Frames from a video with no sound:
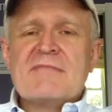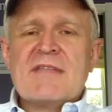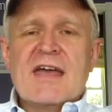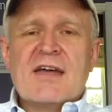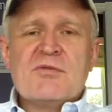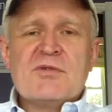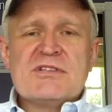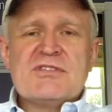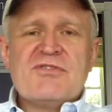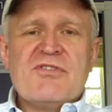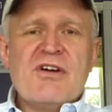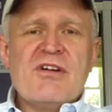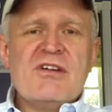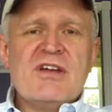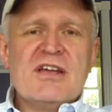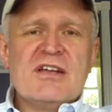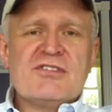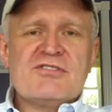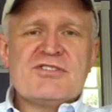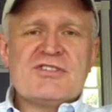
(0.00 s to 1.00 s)
And what's
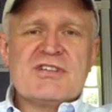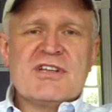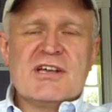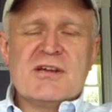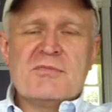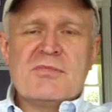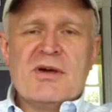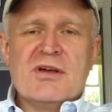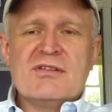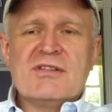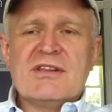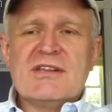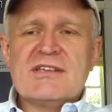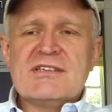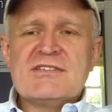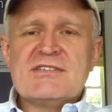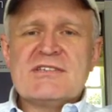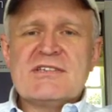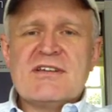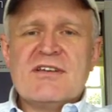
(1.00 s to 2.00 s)
very interesting about
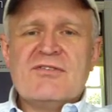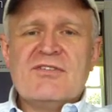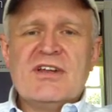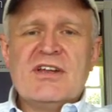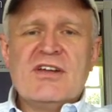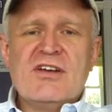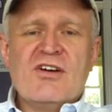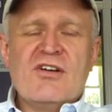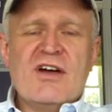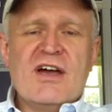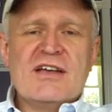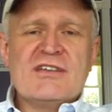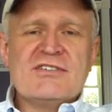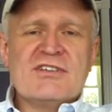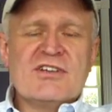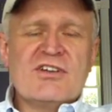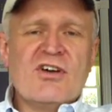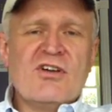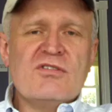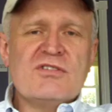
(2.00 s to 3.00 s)
this video, as
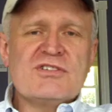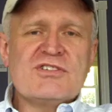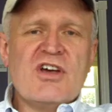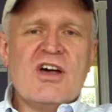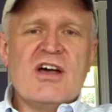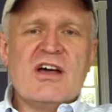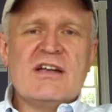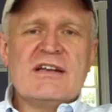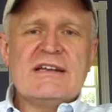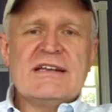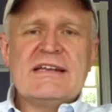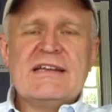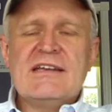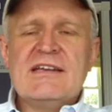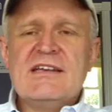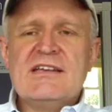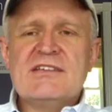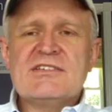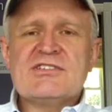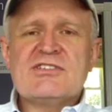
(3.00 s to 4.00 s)
it goes on,
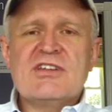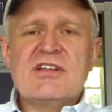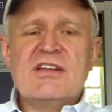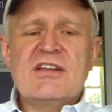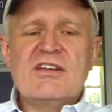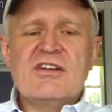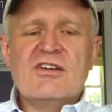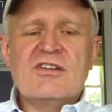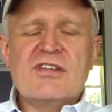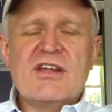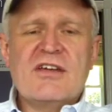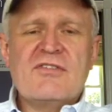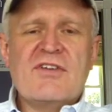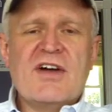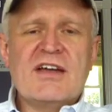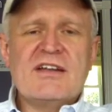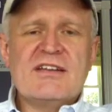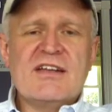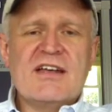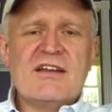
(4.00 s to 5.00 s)
they've
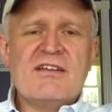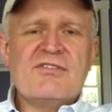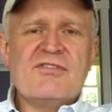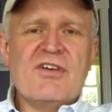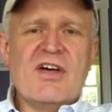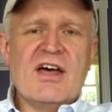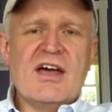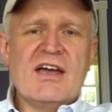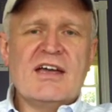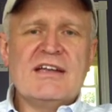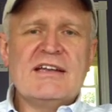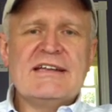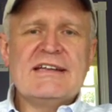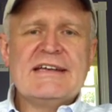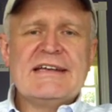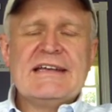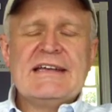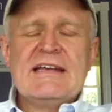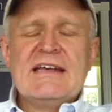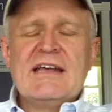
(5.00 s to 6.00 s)
identified
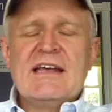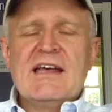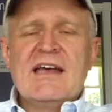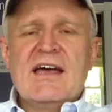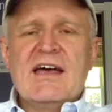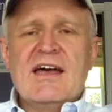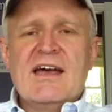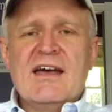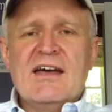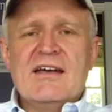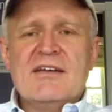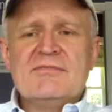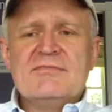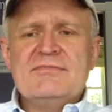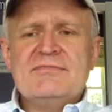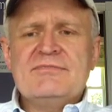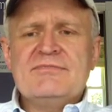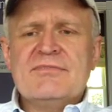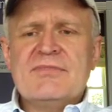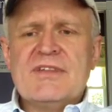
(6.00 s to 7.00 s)

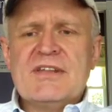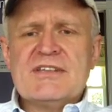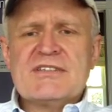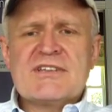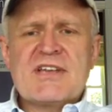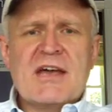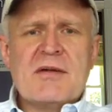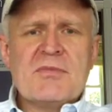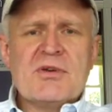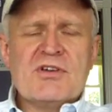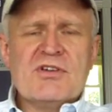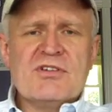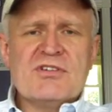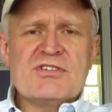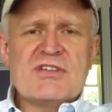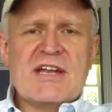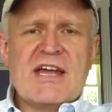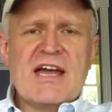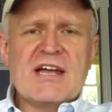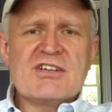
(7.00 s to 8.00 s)
these chemicals
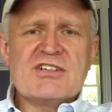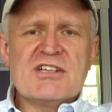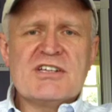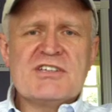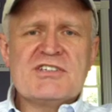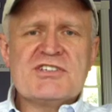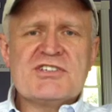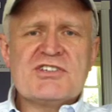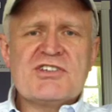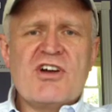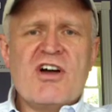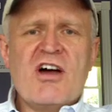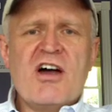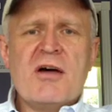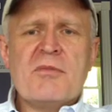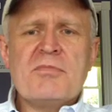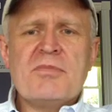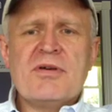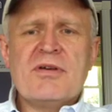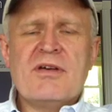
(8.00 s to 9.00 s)
that actually
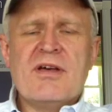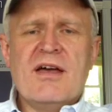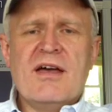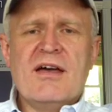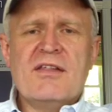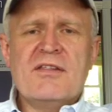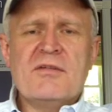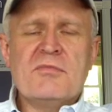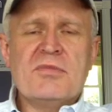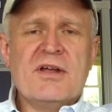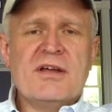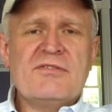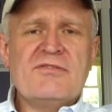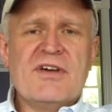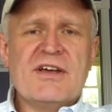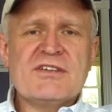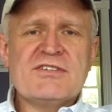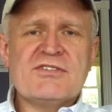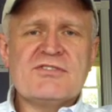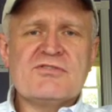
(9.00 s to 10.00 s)
stop the blood
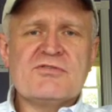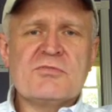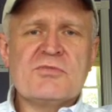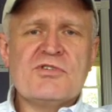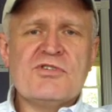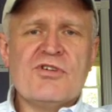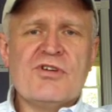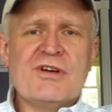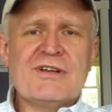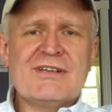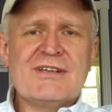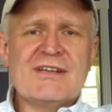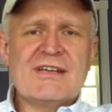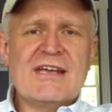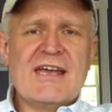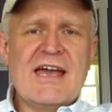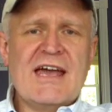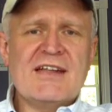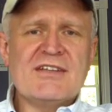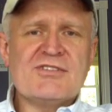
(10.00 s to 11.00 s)
vessels from growing to the
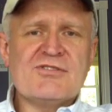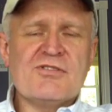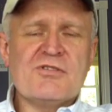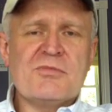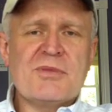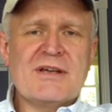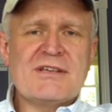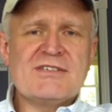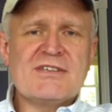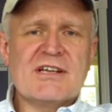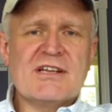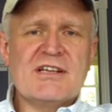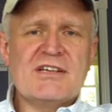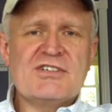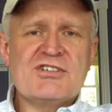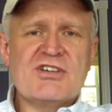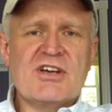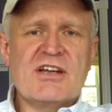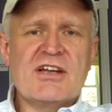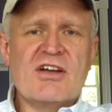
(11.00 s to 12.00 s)
cancer, or basically
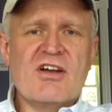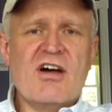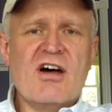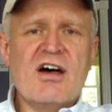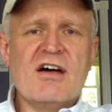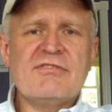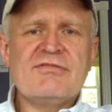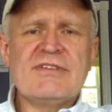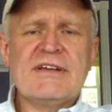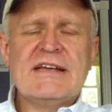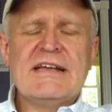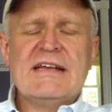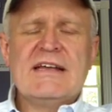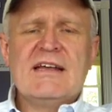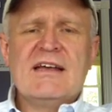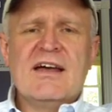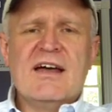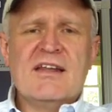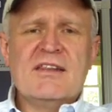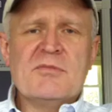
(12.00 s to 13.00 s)
shutting off
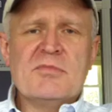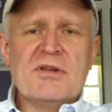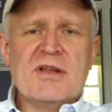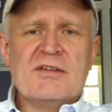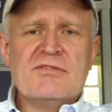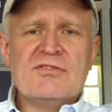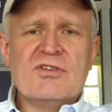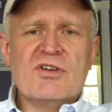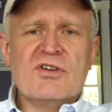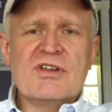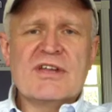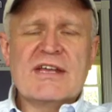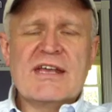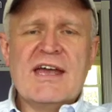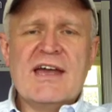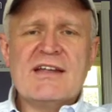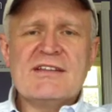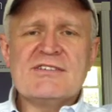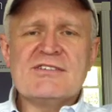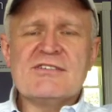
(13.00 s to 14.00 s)
the blood flow to the
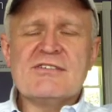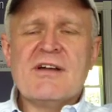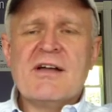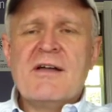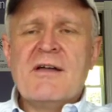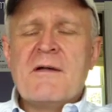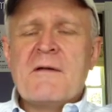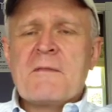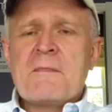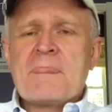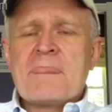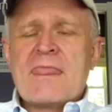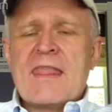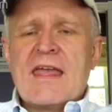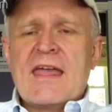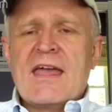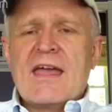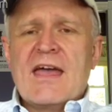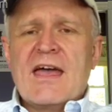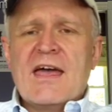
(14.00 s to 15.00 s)
cancer.
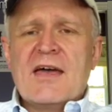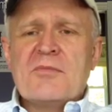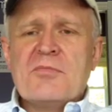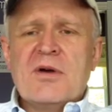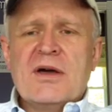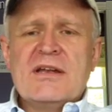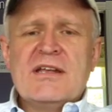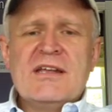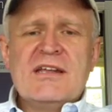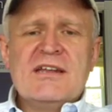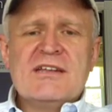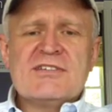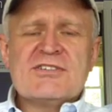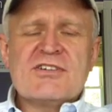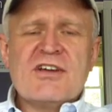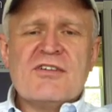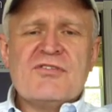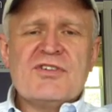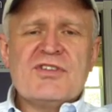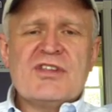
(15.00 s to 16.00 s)
But he
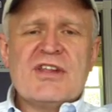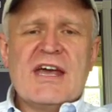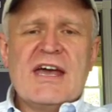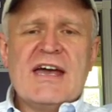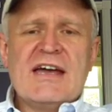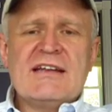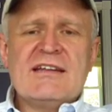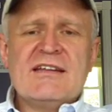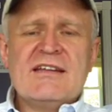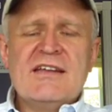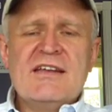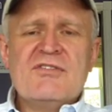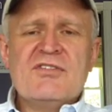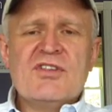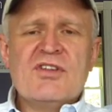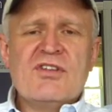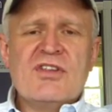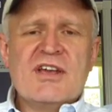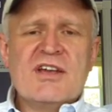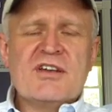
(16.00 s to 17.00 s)
discovered that
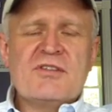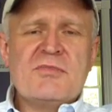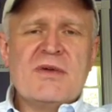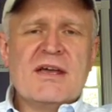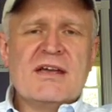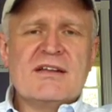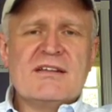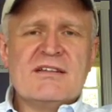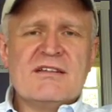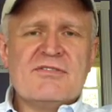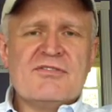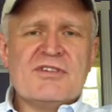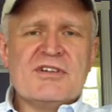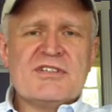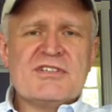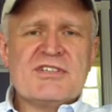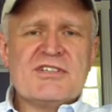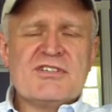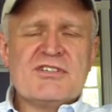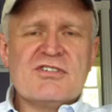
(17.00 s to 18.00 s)
even though they could make a
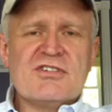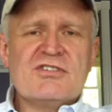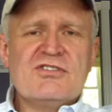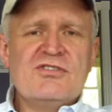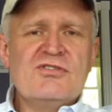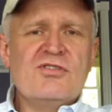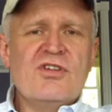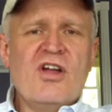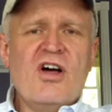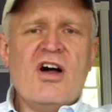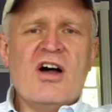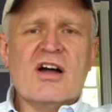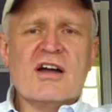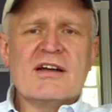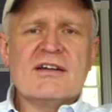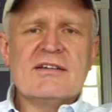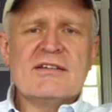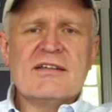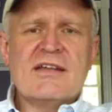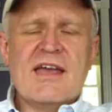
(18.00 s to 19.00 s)
difference, it took too long.
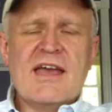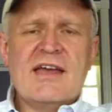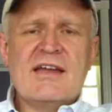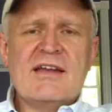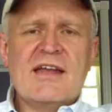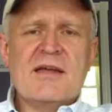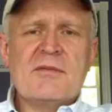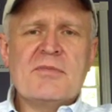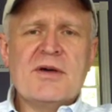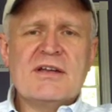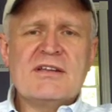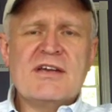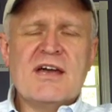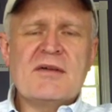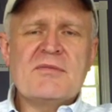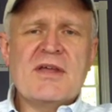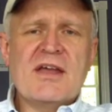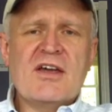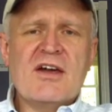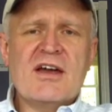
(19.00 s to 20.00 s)
And by the
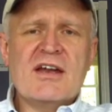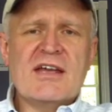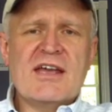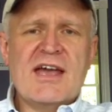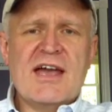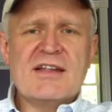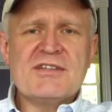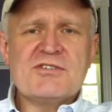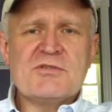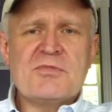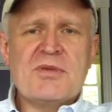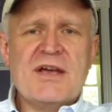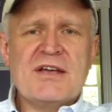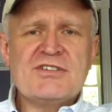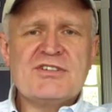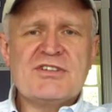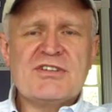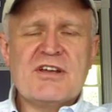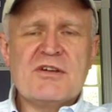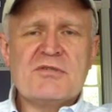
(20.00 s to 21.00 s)
time they got a cancer
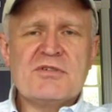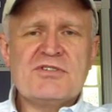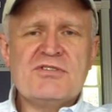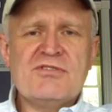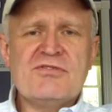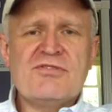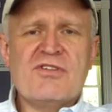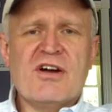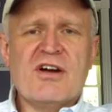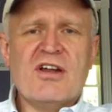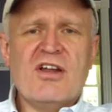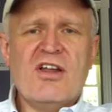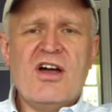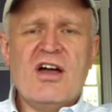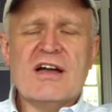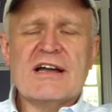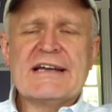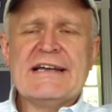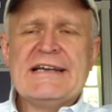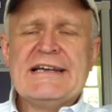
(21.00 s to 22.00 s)
patient, they were too far
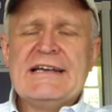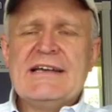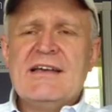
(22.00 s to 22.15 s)
along.